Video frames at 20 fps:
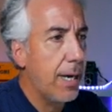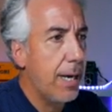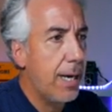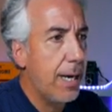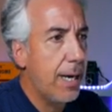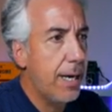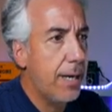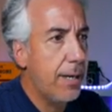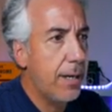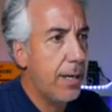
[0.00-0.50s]

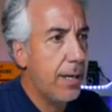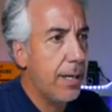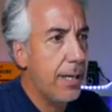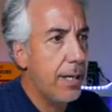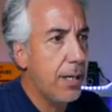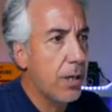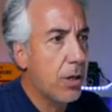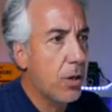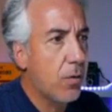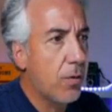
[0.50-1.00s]
and
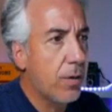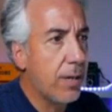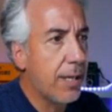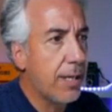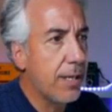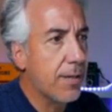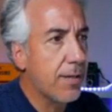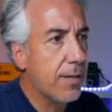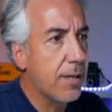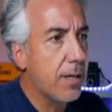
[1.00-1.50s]

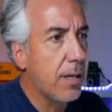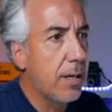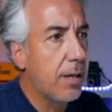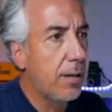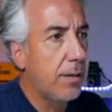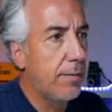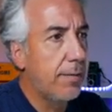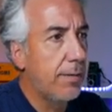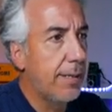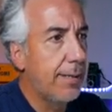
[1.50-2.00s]
increase
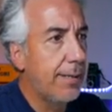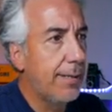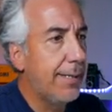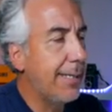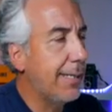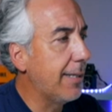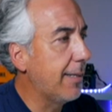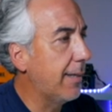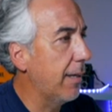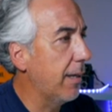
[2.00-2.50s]
the
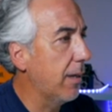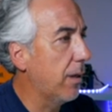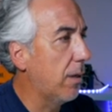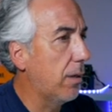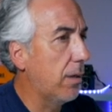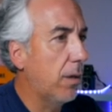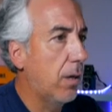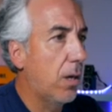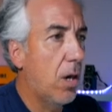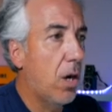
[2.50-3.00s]

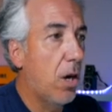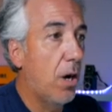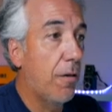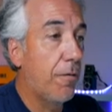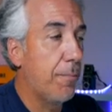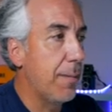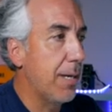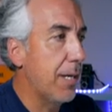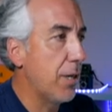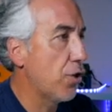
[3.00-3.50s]
detail
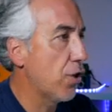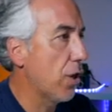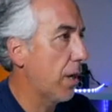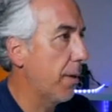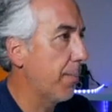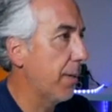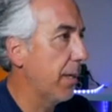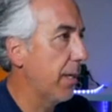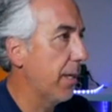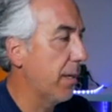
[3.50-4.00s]
of my
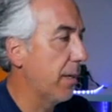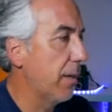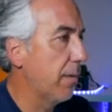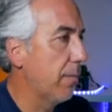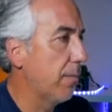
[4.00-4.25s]
sharpening.